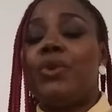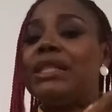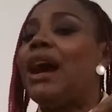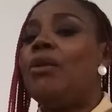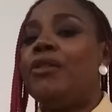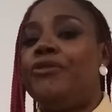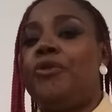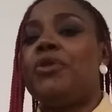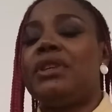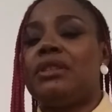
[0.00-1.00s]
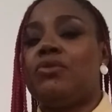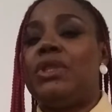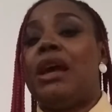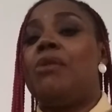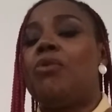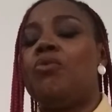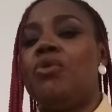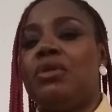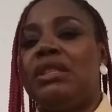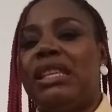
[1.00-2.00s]
with our voice, with our
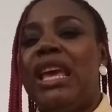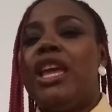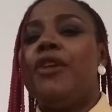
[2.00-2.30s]
words,